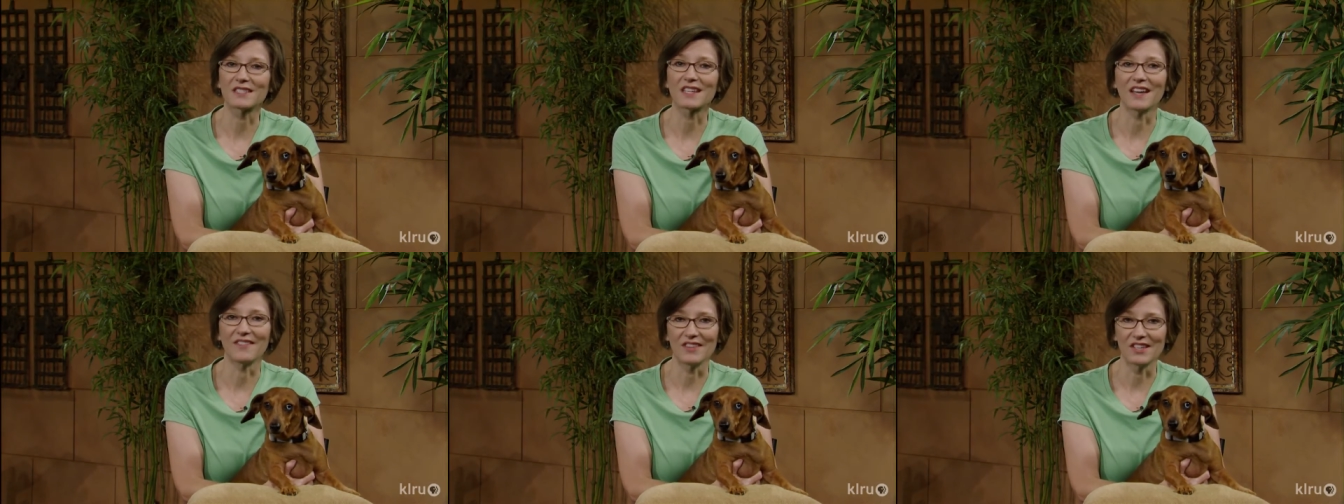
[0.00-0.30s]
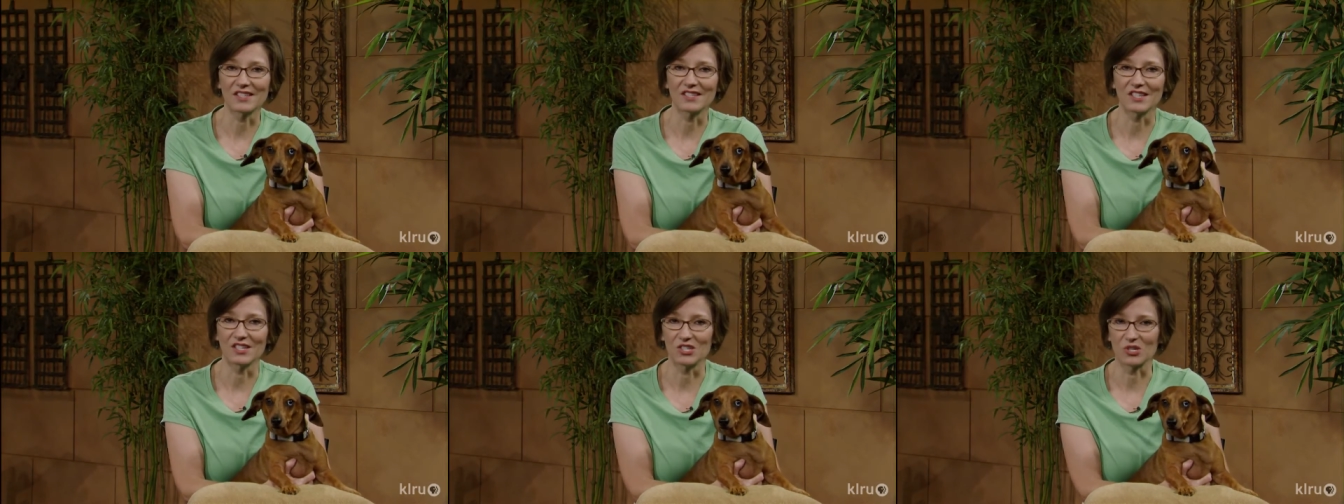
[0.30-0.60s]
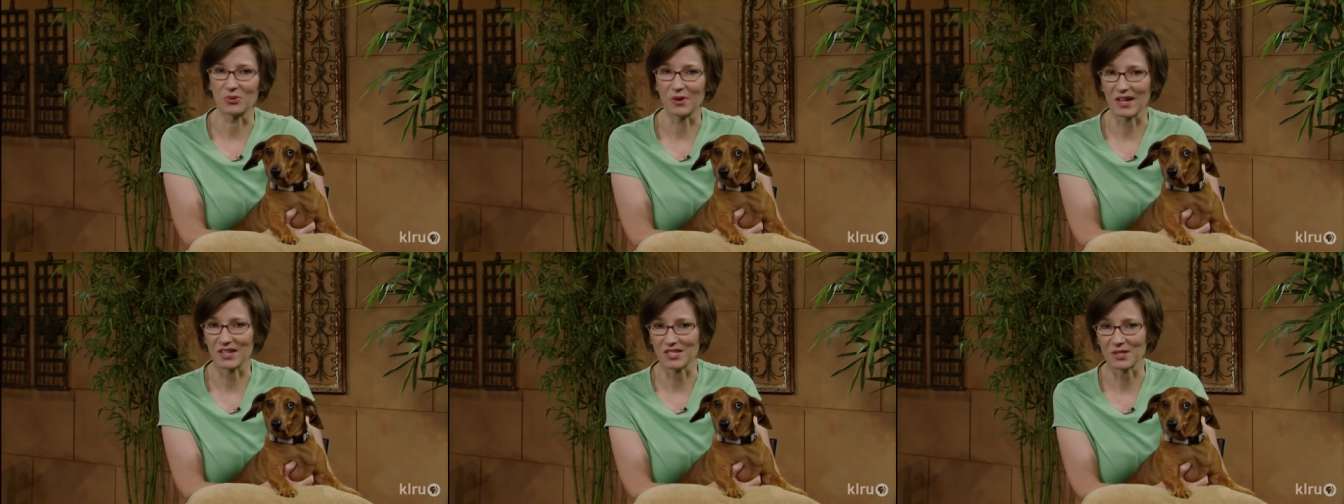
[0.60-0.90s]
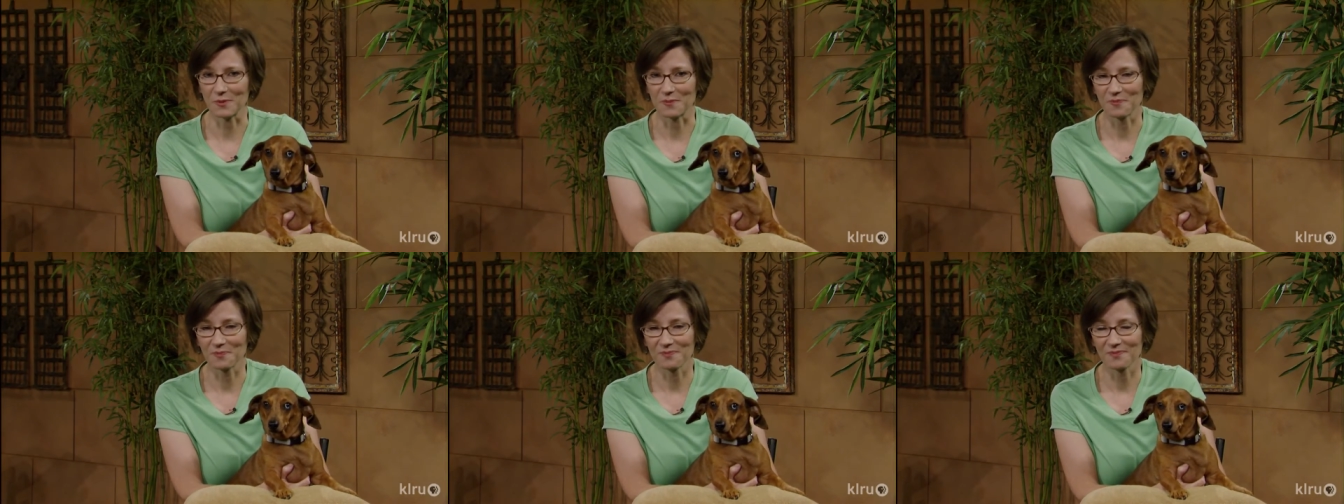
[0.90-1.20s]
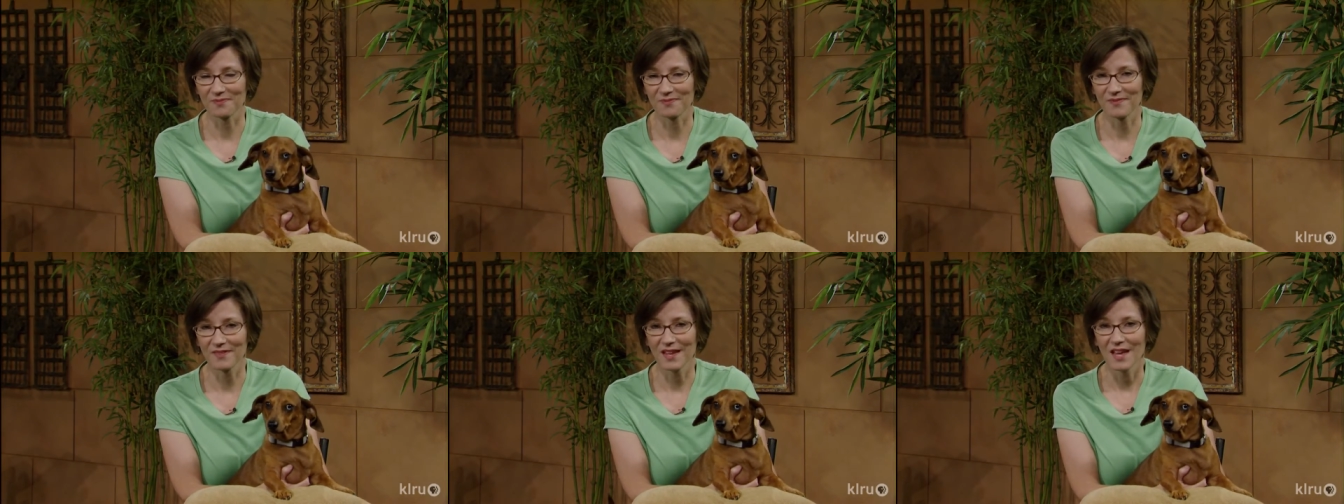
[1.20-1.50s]
in this situation.
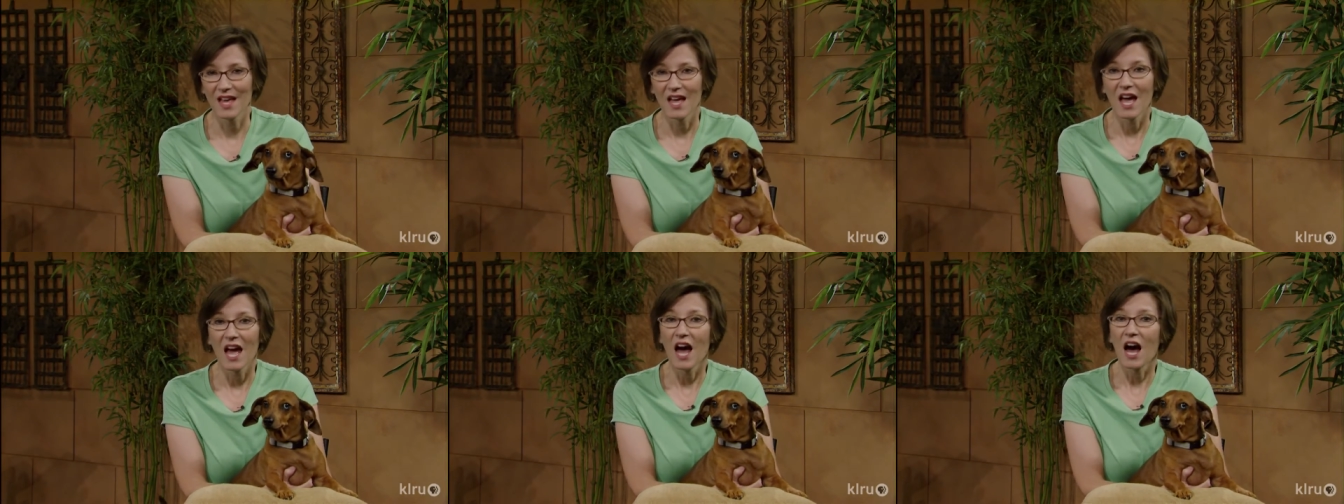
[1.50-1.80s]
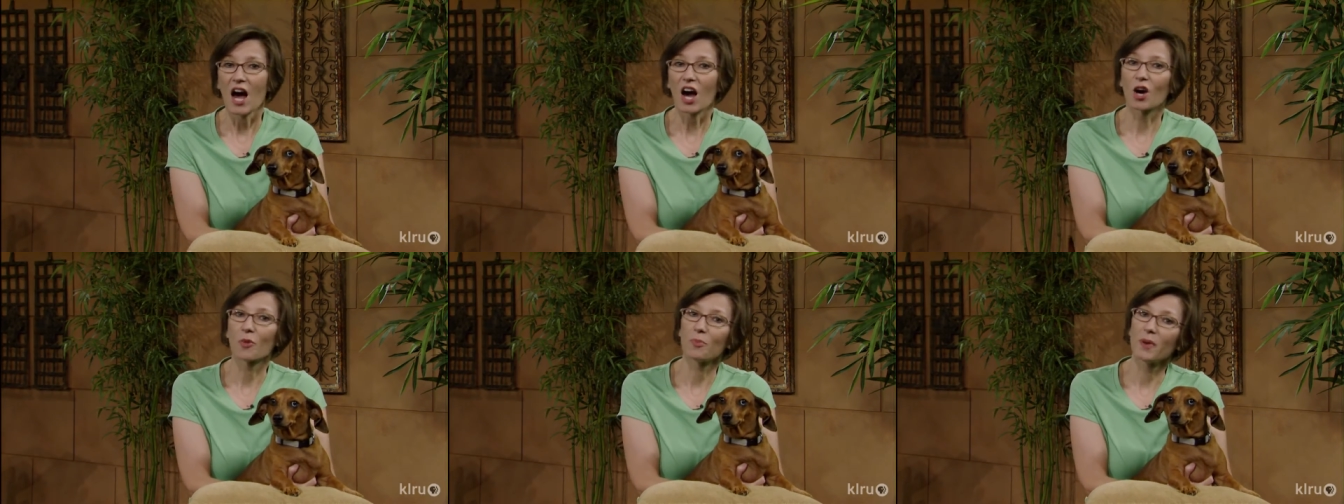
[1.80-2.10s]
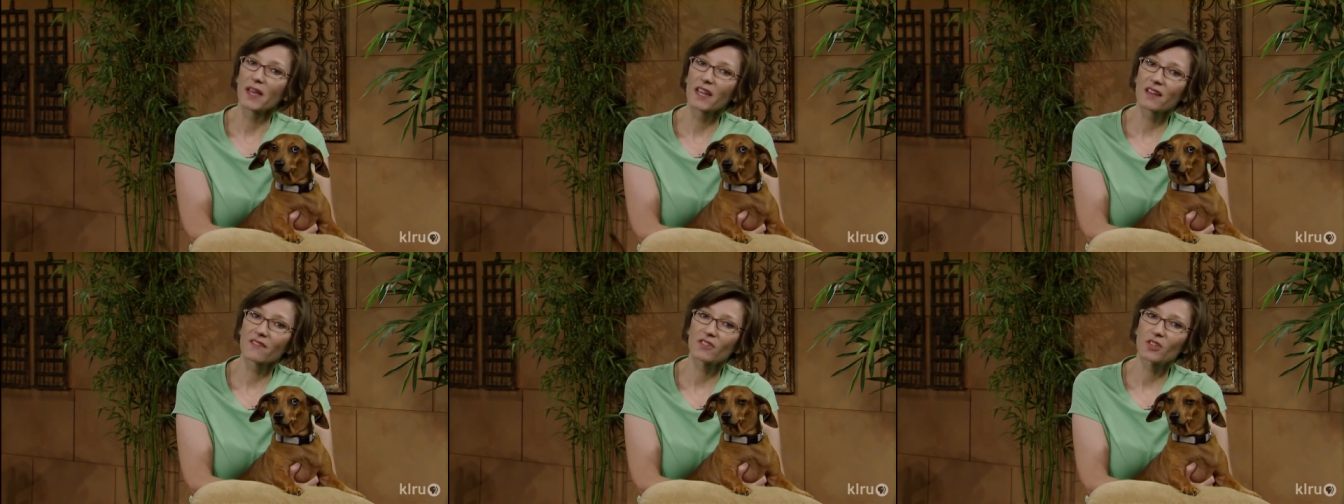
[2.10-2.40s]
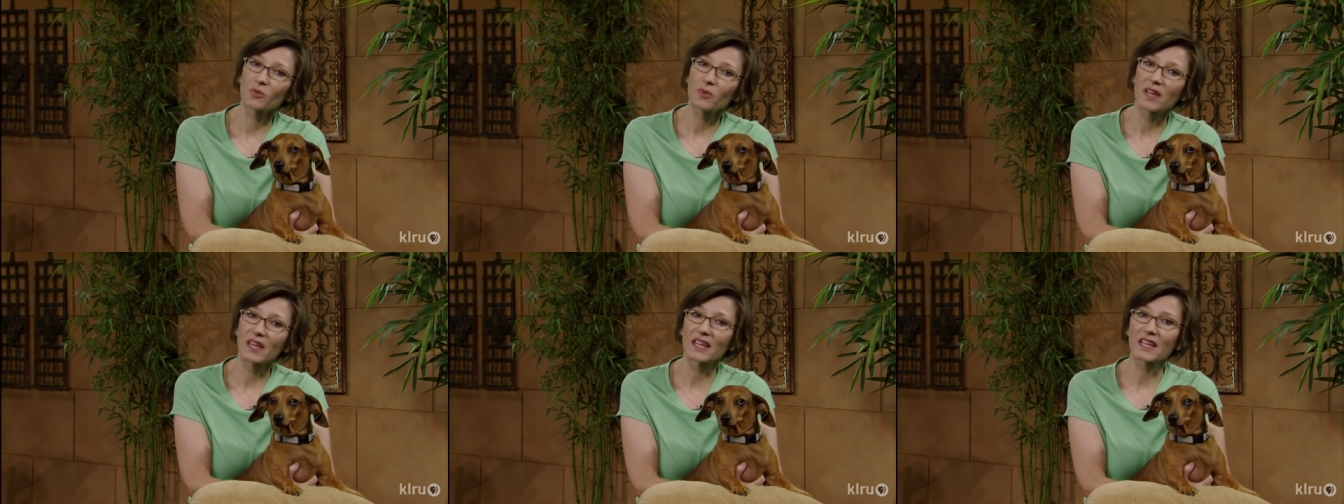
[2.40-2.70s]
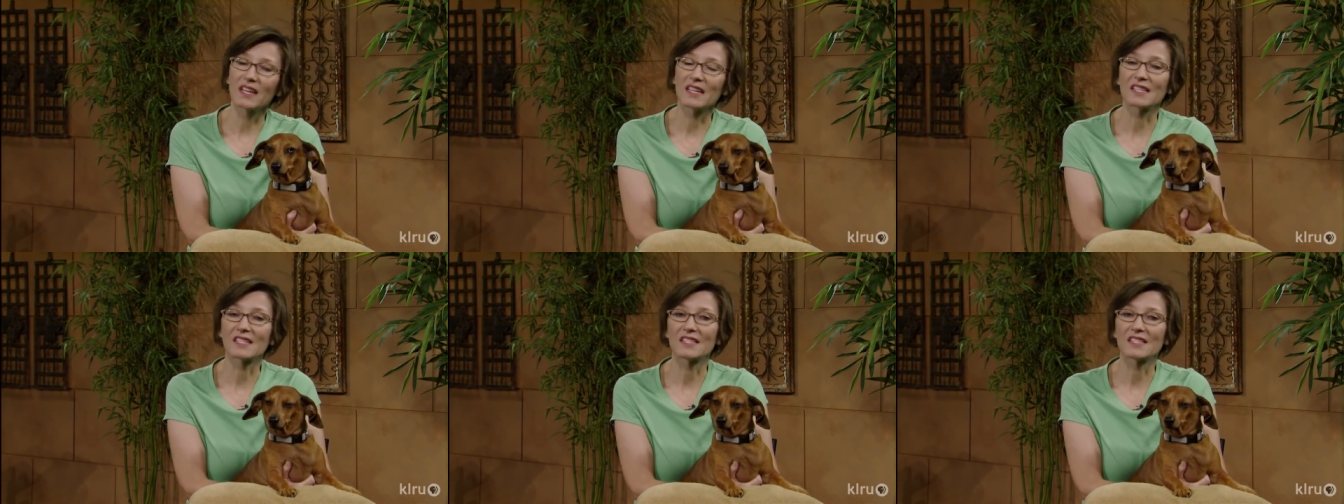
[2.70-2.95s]
Our pick of the week is